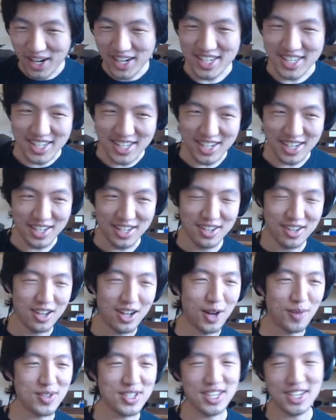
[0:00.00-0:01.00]
idea.
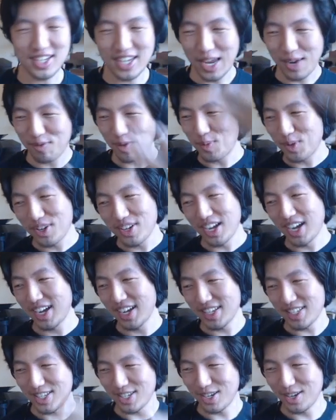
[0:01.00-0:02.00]
Obviously, it came from you
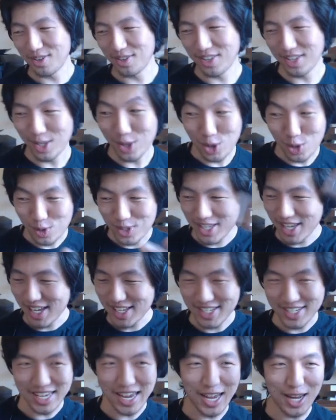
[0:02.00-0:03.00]
guys, you know, the
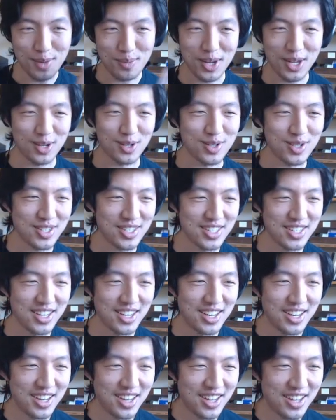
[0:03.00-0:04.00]
enthusiastic animators.
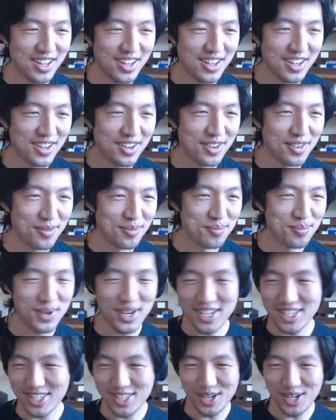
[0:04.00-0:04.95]
But it's